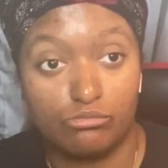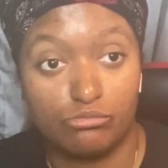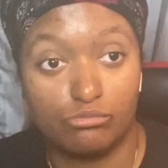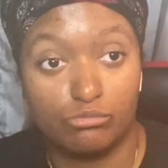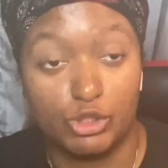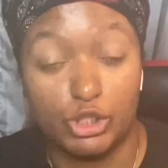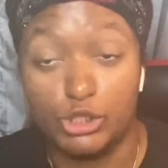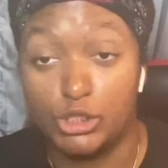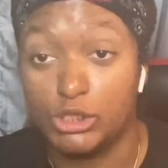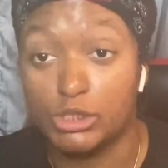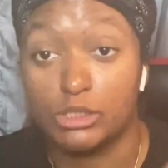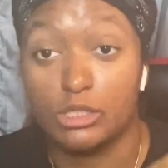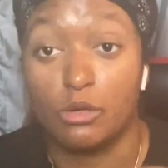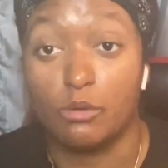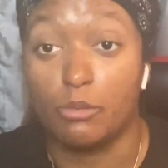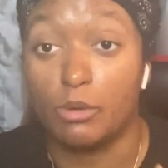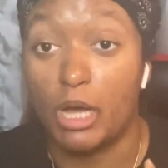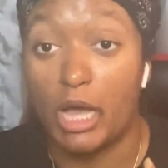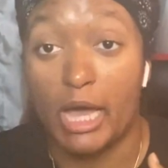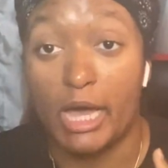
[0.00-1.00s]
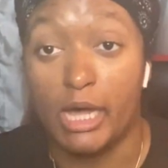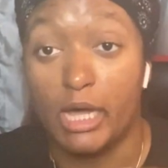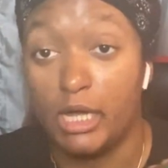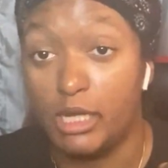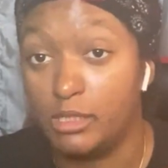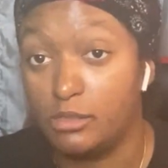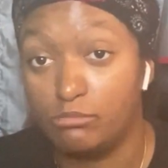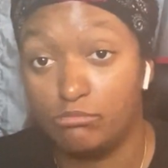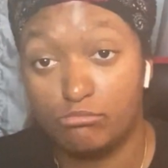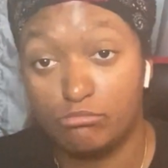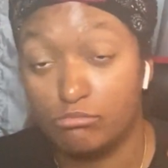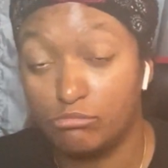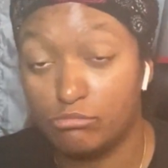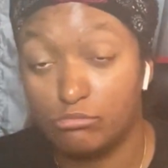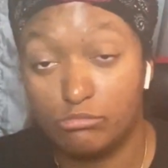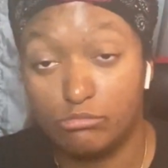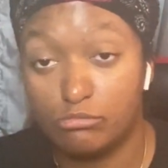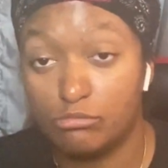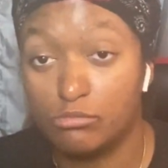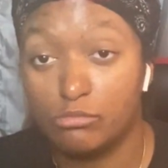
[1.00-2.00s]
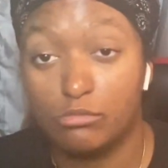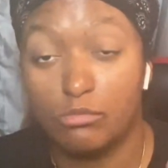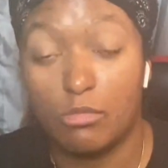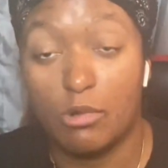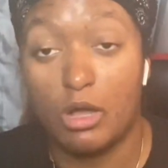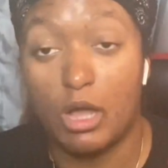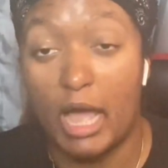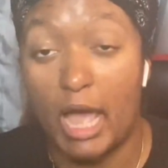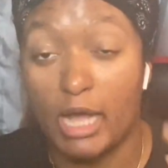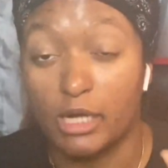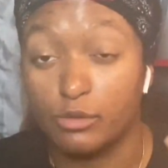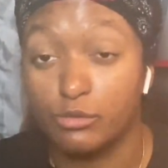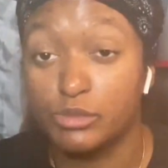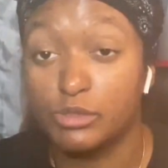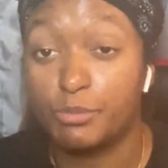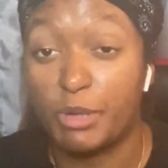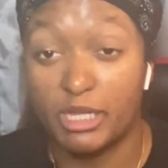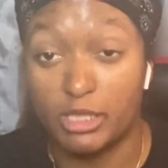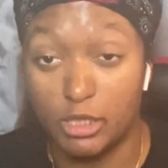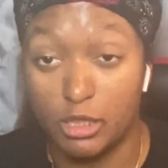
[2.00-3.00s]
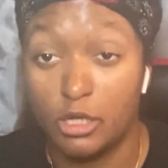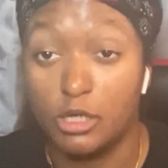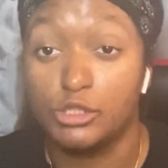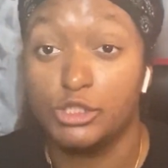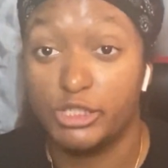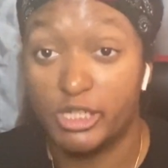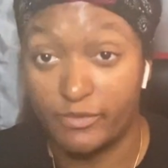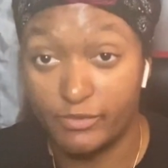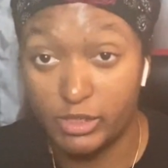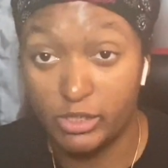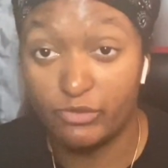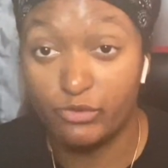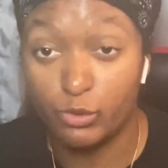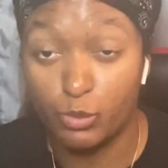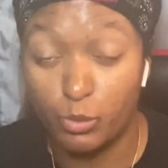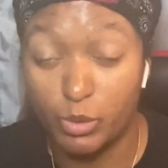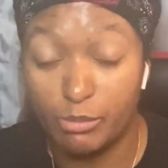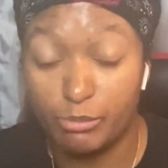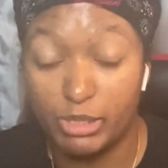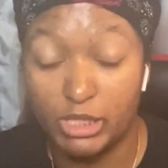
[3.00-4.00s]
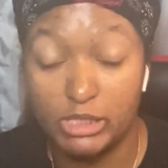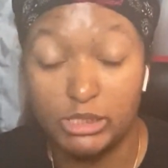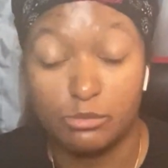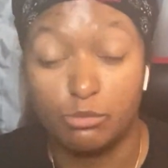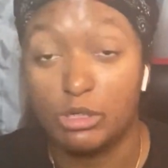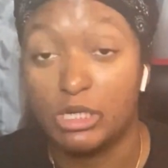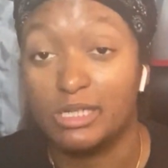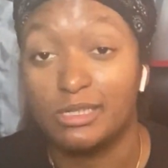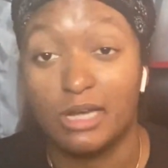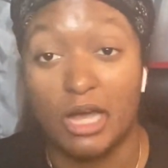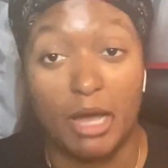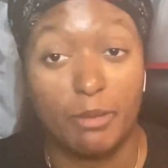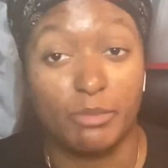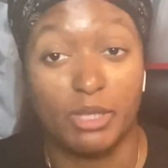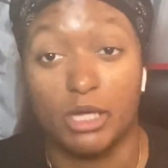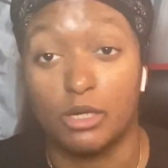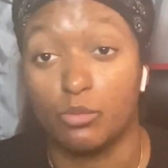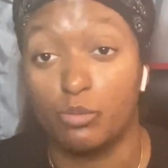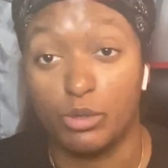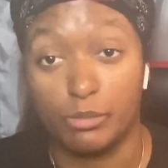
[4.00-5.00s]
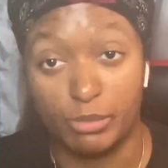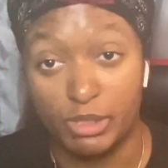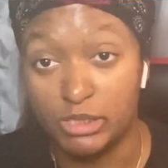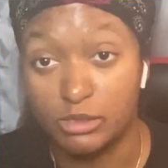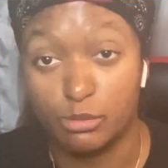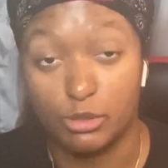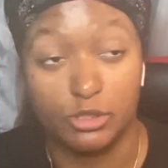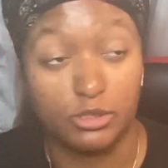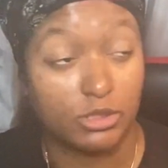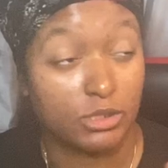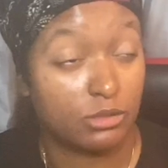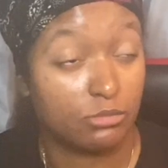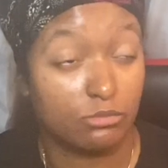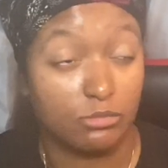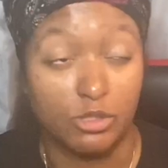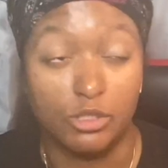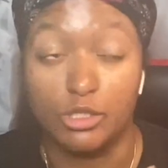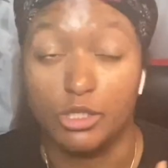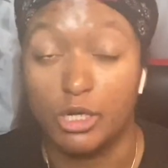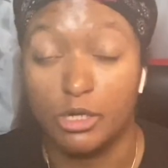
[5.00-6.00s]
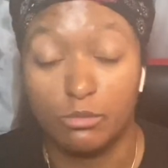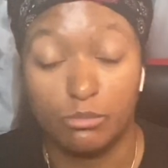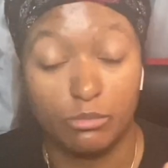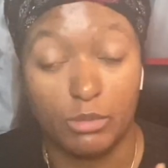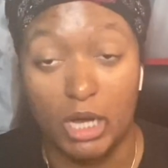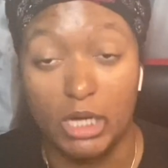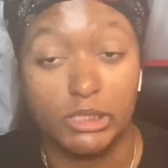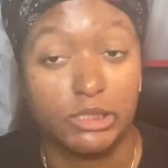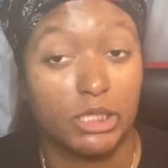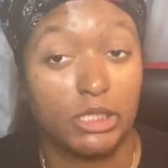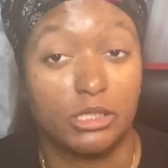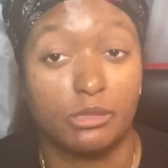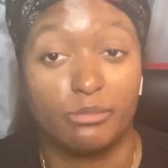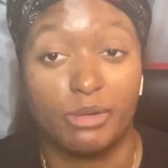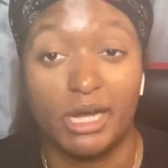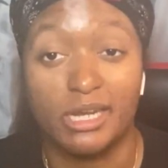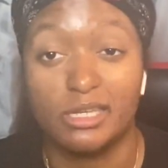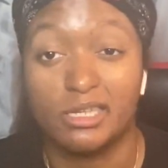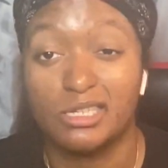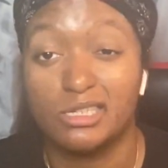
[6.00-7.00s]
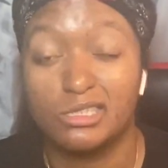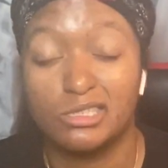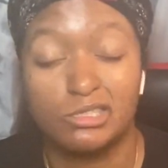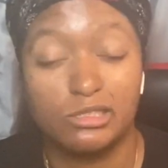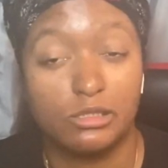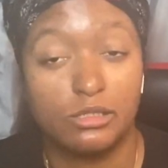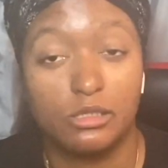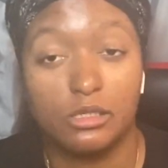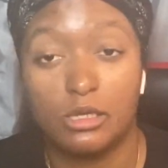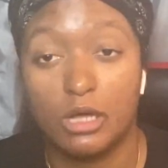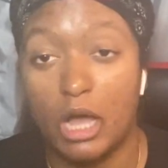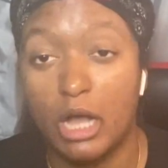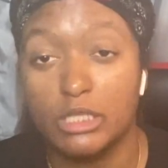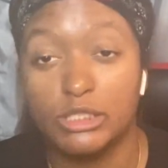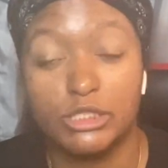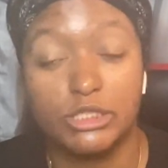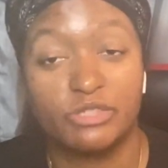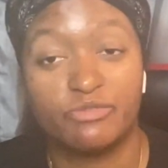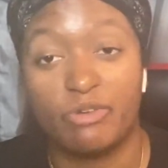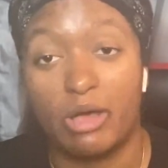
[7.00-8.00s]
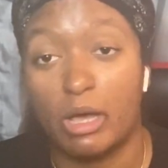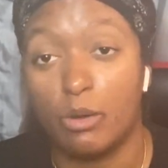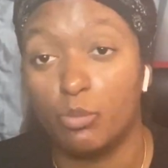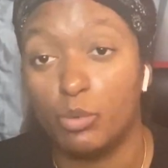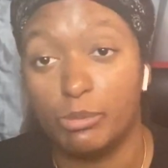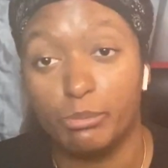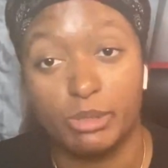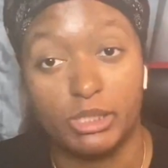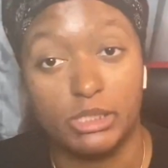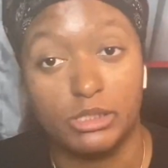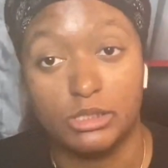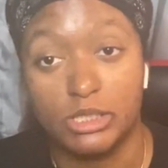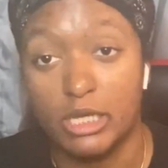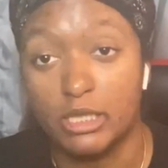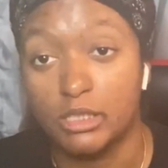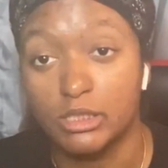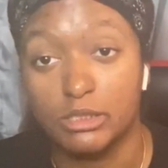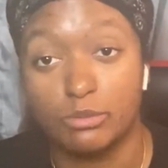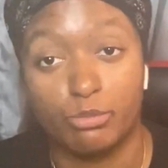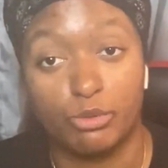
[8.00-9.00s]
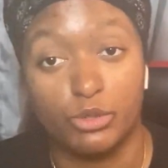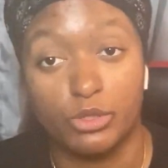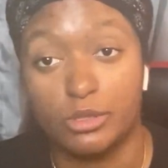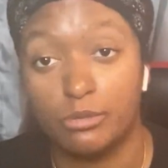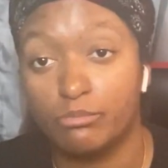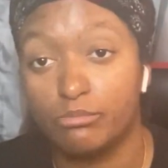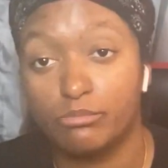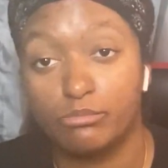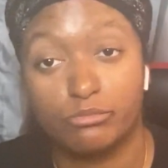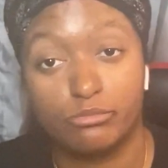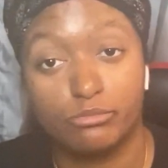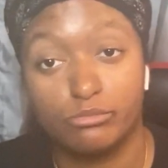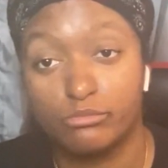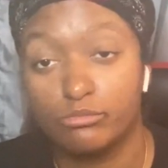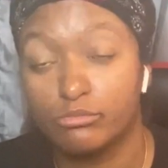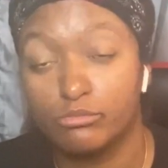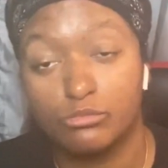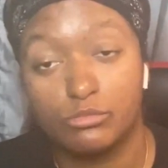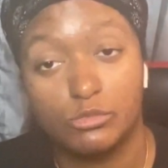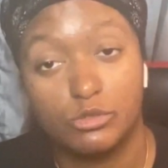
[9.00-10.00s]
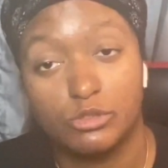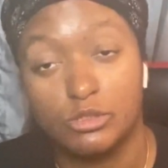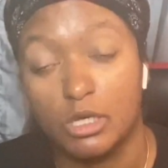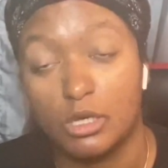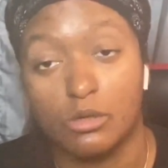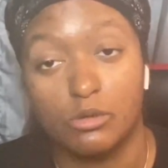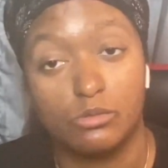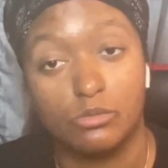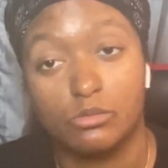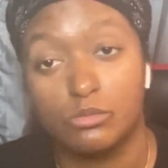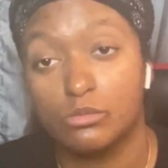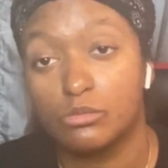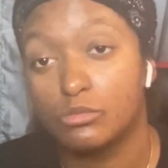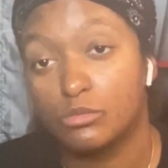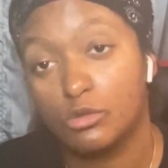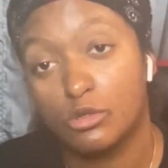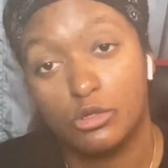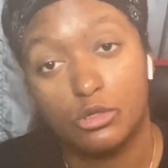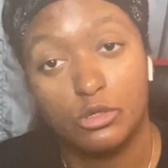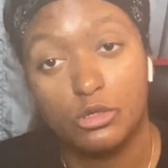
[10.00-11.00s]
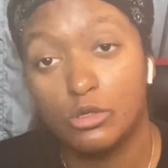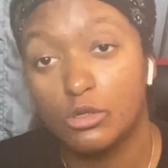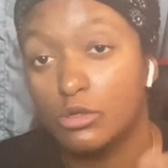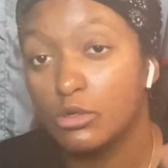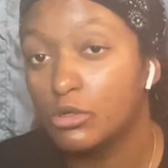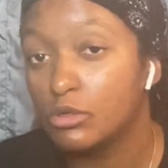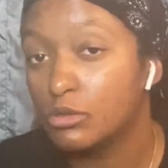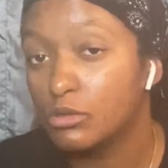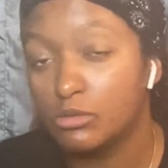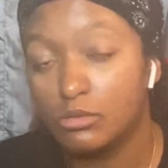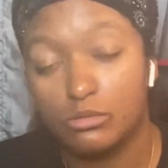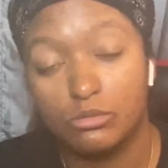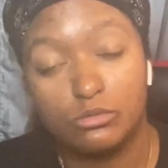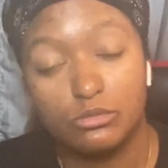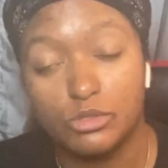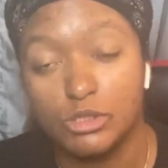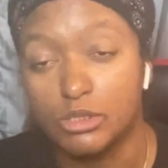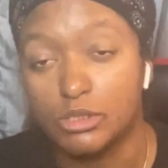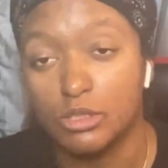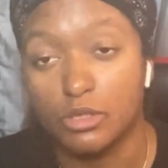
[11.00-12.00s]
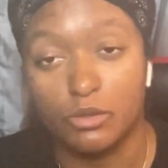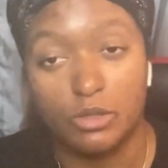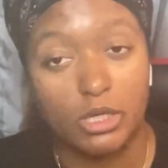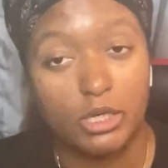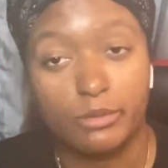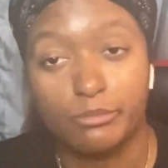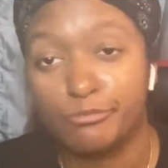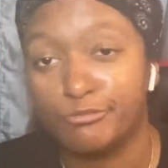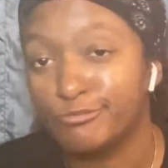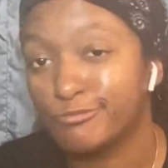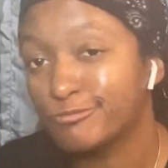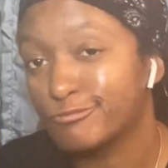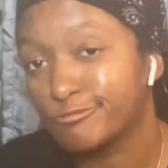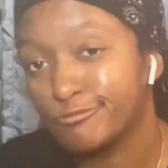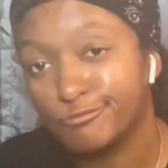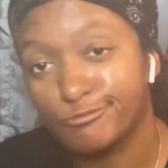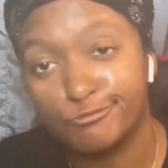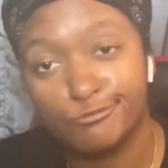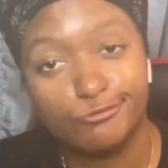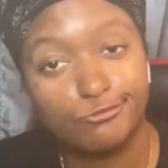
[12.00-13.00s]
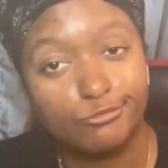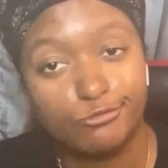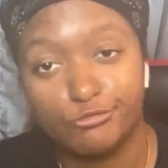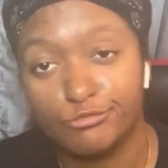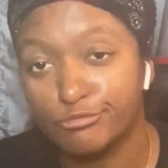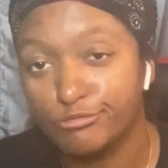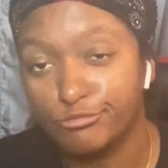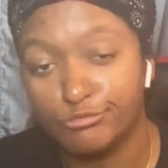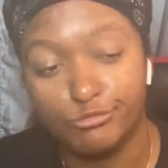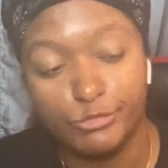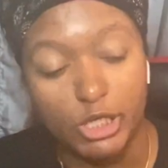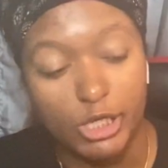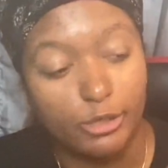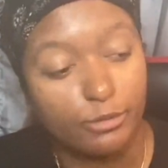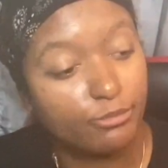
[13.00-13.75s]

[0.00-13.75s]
So just know, I can respect the longevity for One Piece, but I'm not a One Piece person. No, I'll tell anybody, just find One Piece at this point. So, just know that. No.